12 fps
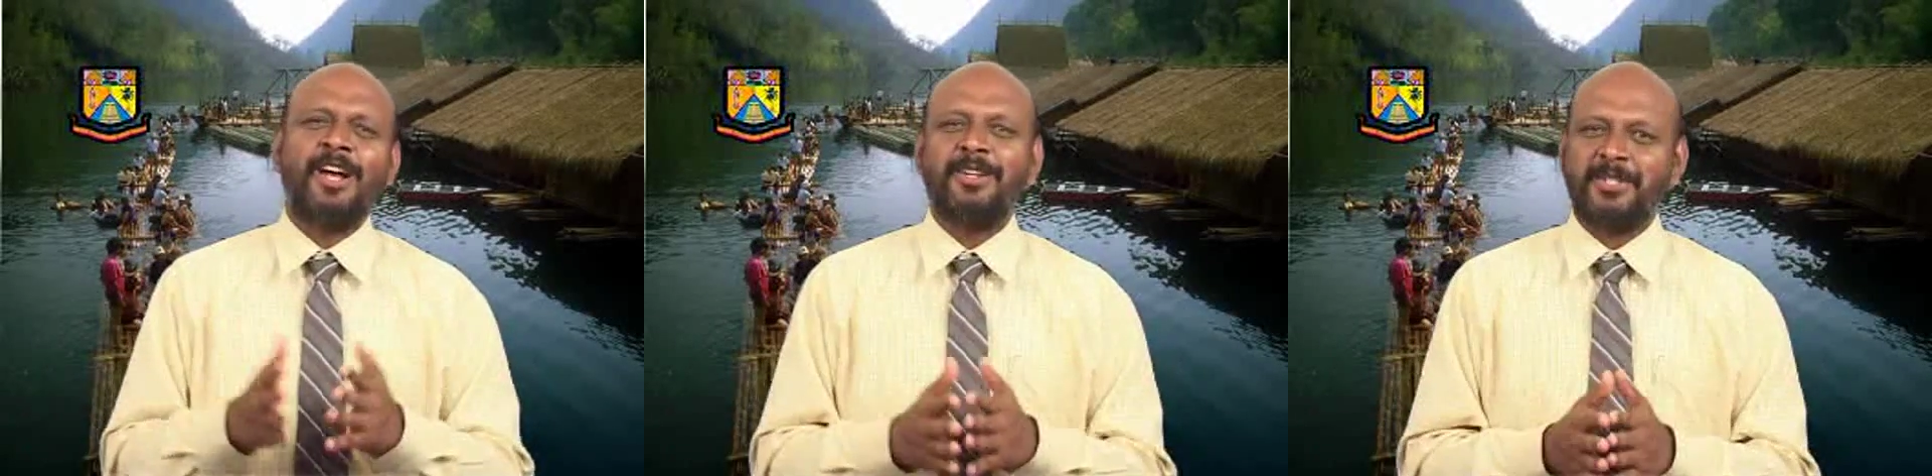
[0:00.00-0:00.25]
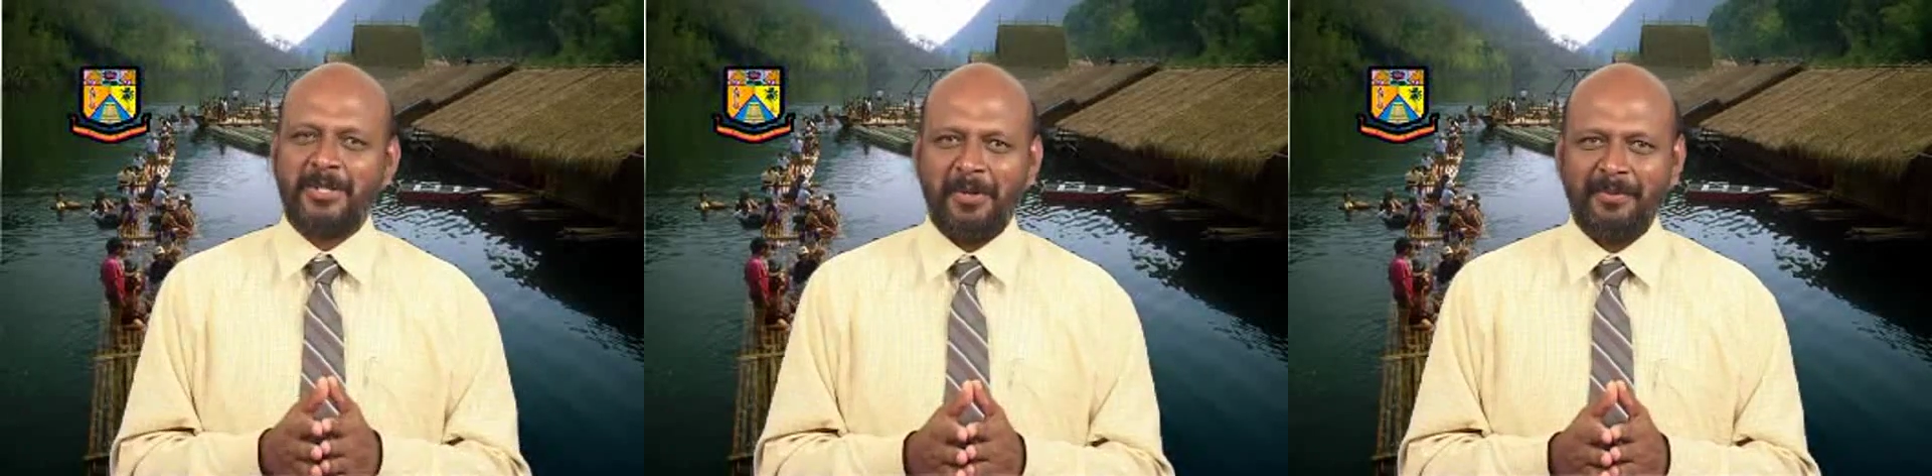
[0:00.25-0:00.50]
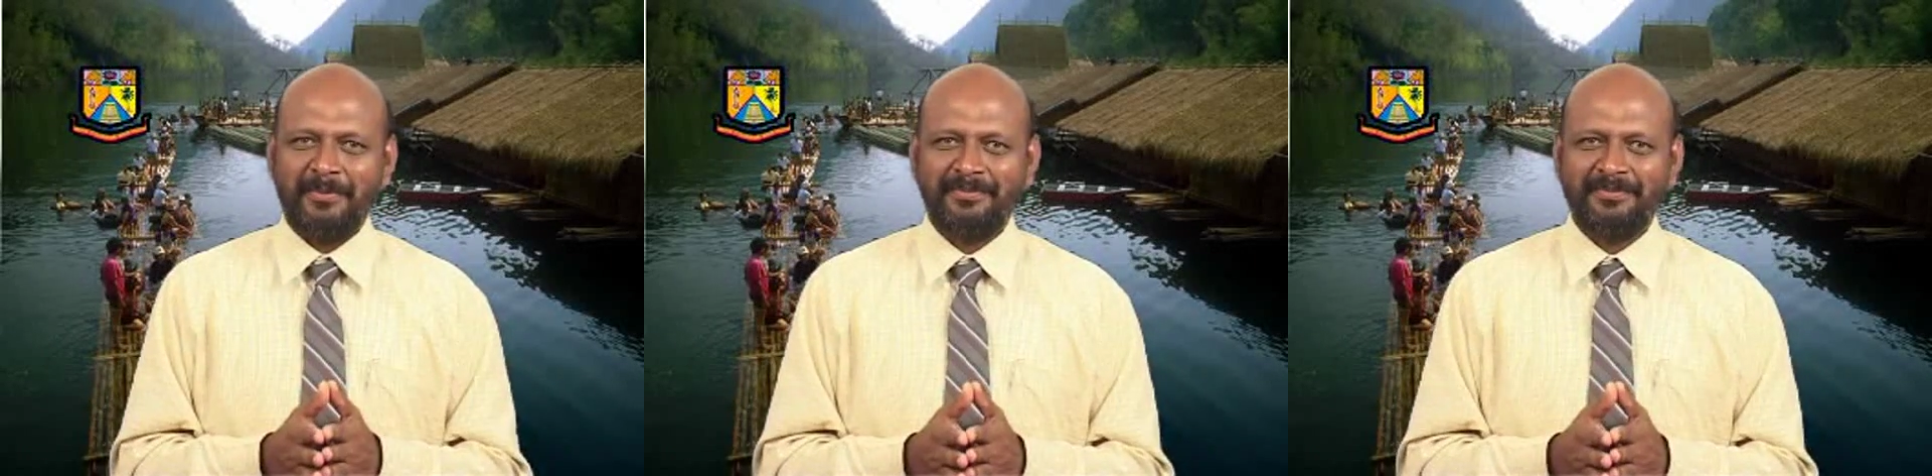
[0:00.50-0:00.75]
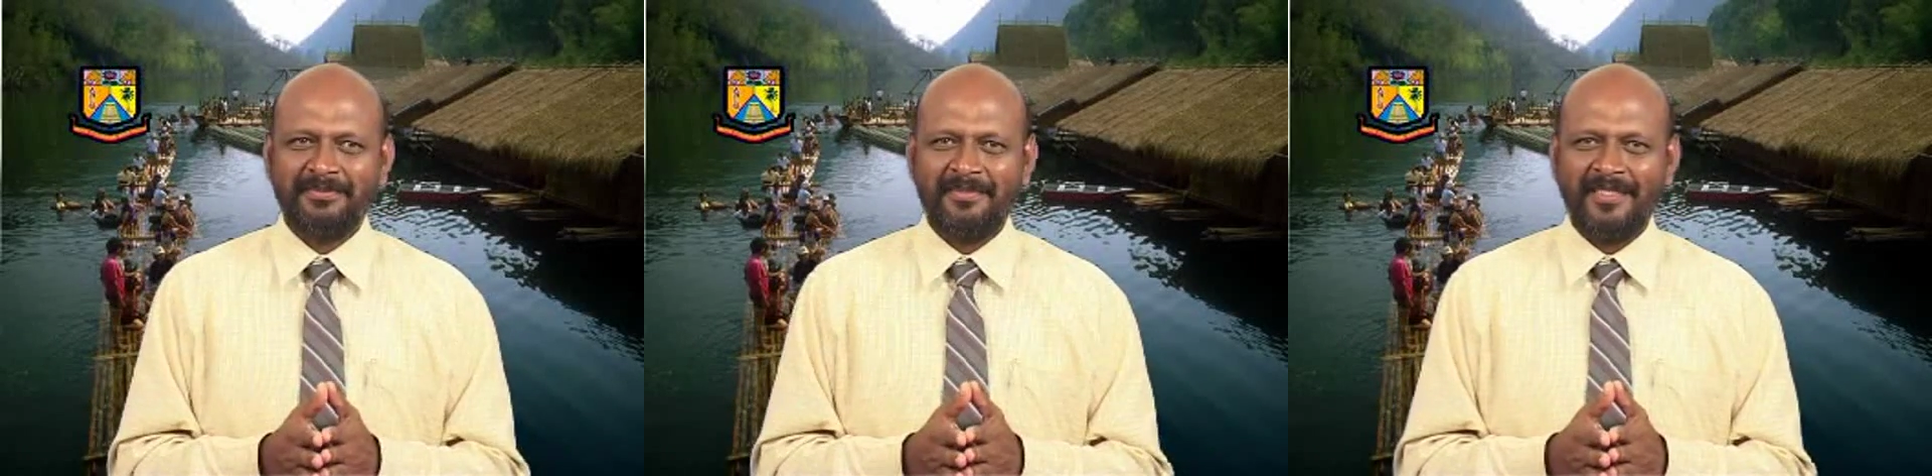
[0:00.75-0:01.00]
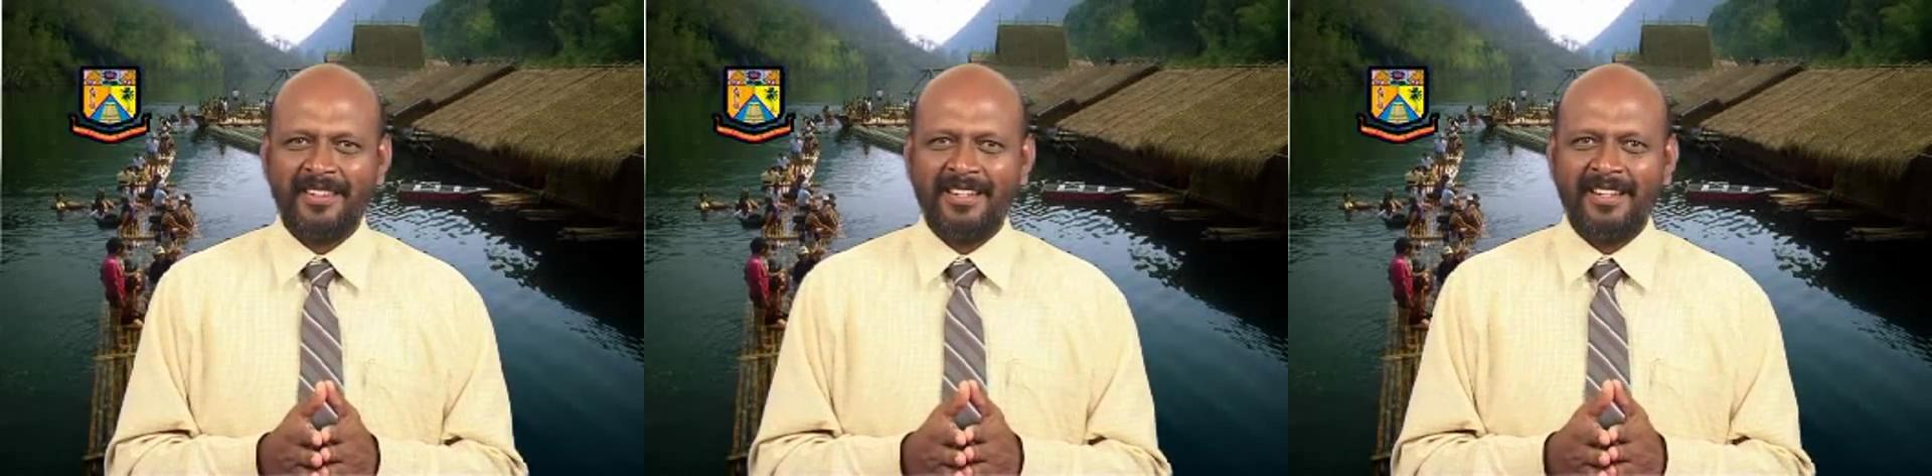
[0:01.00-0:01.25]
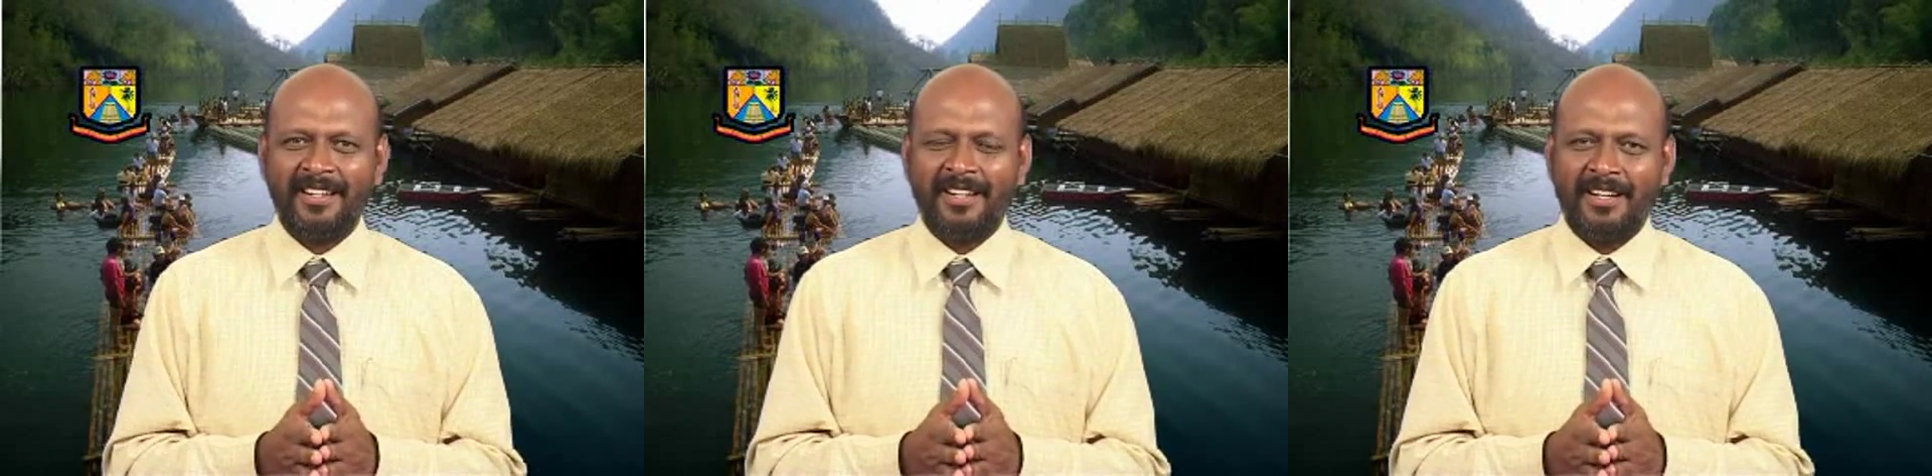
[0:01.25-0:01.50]
also.
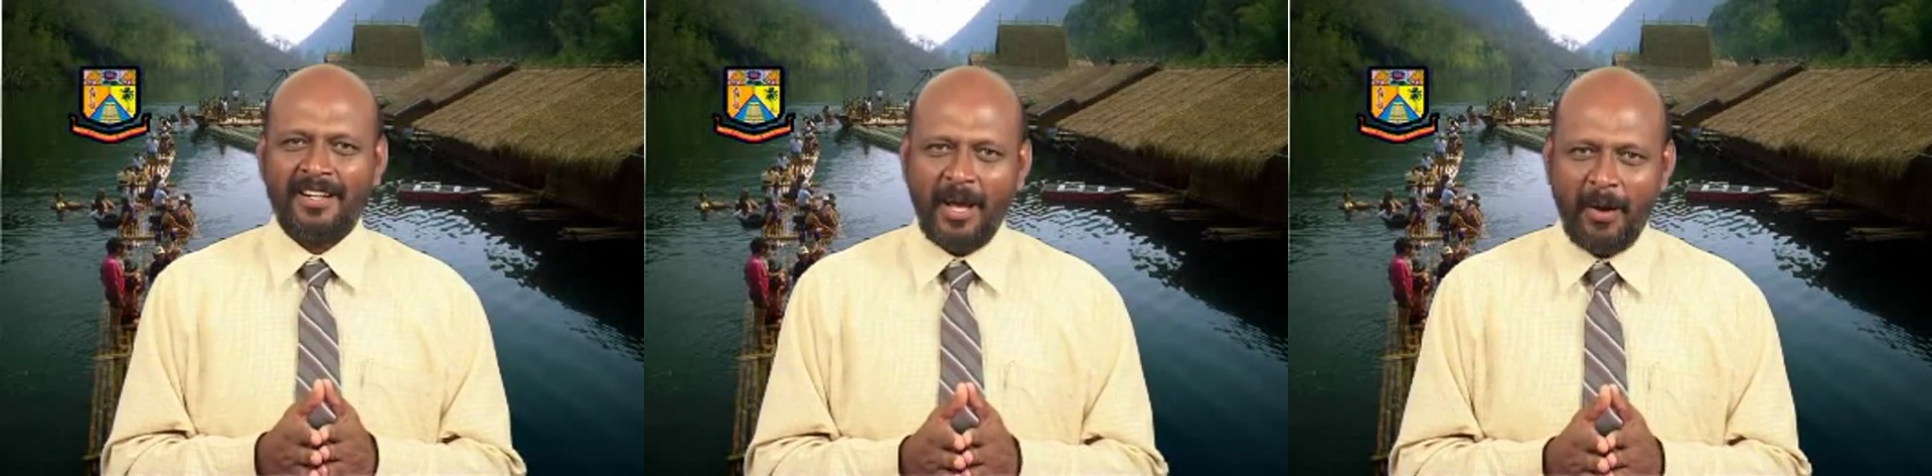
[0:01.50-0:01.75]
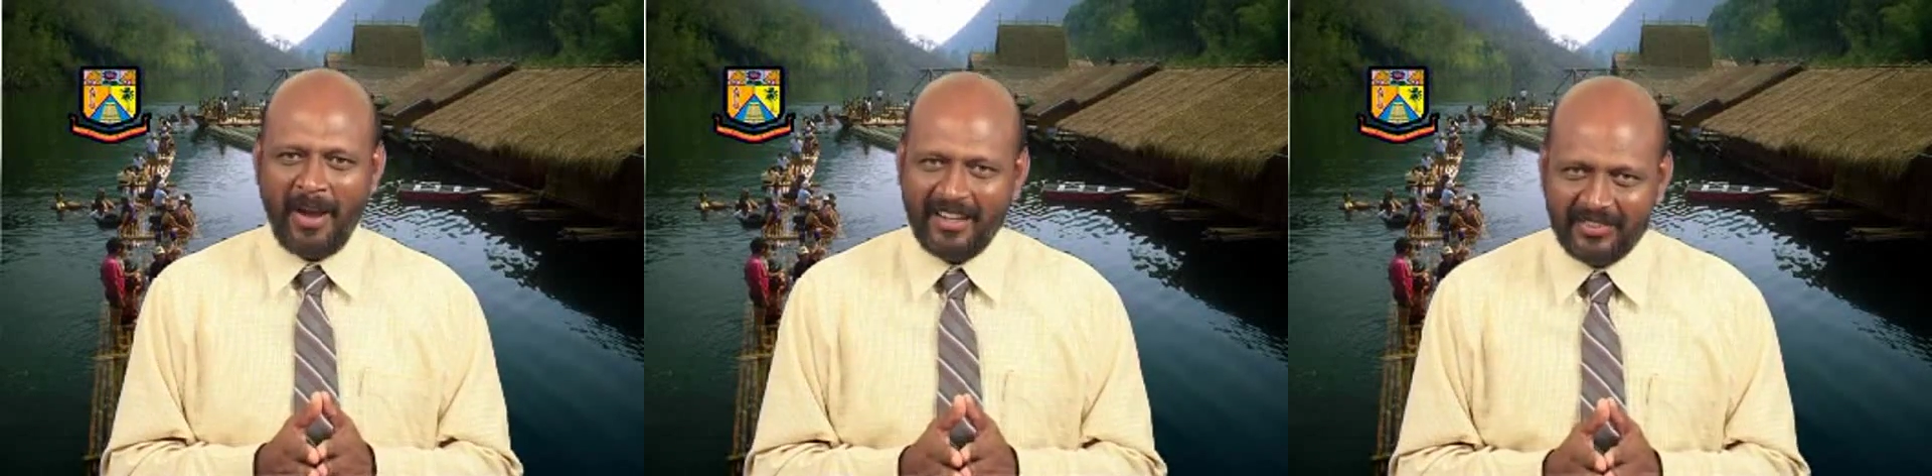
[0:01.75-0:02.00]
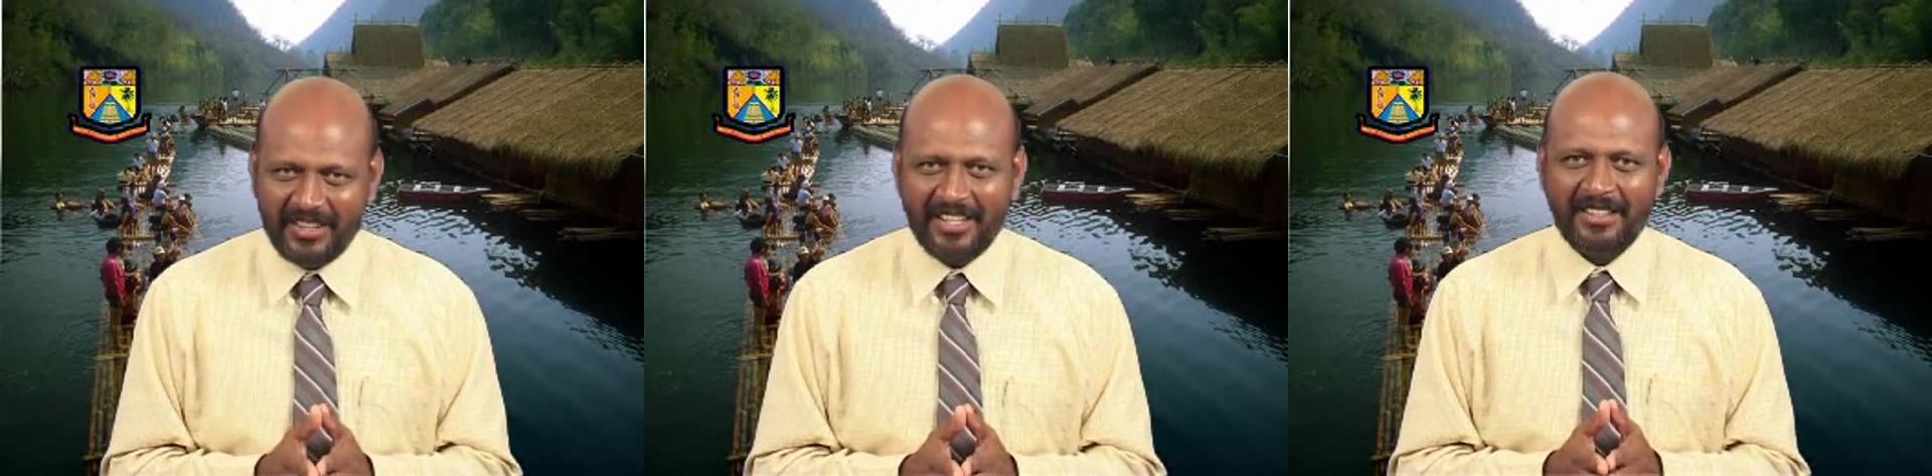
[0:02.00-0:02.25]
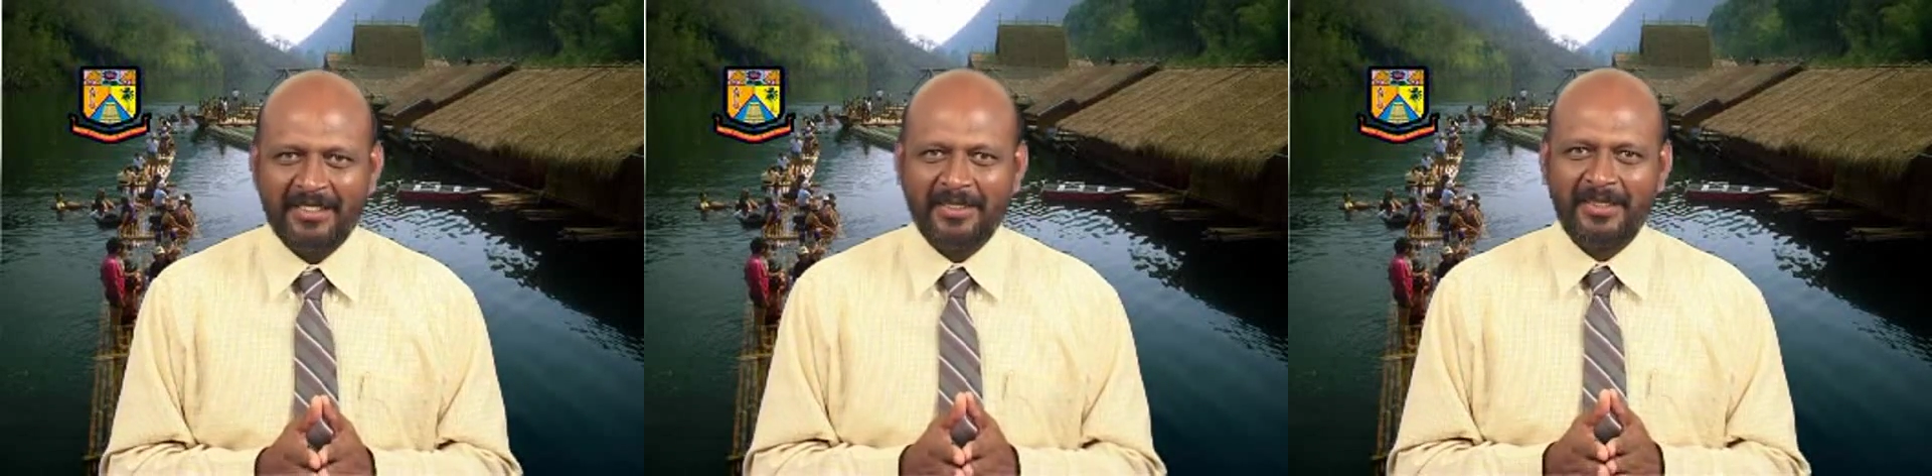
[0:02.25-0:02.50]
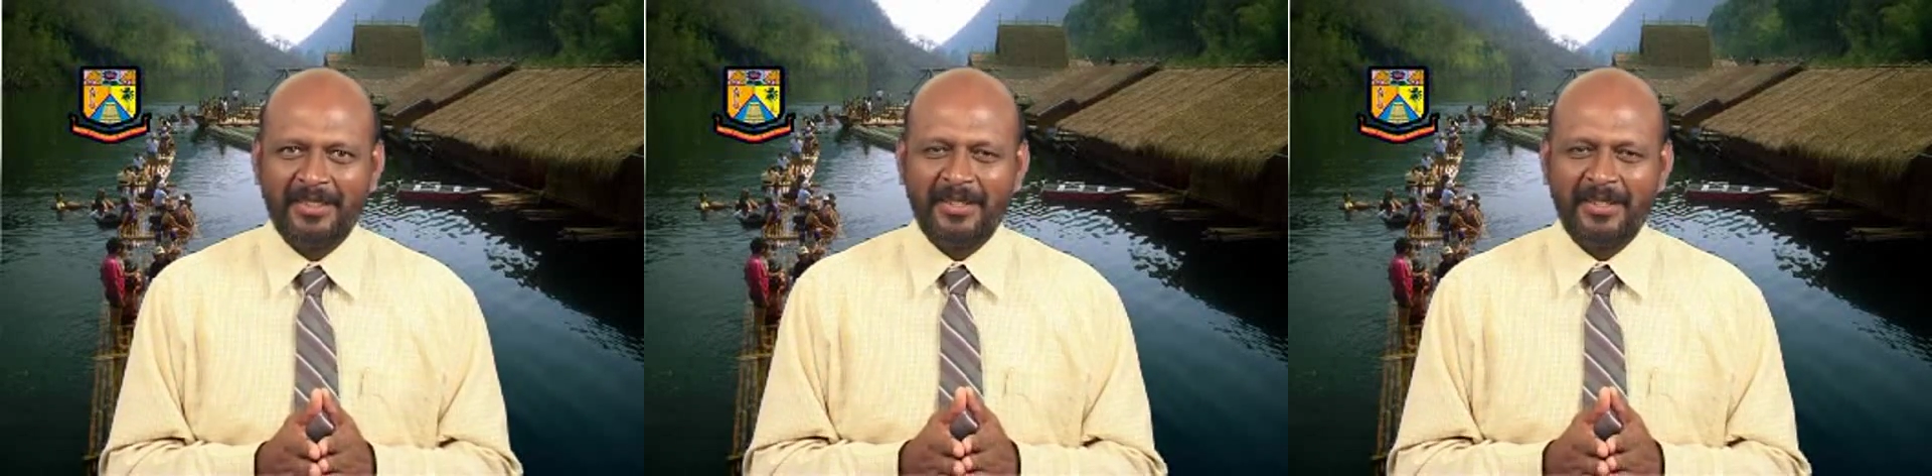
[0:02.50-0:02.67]
Now I think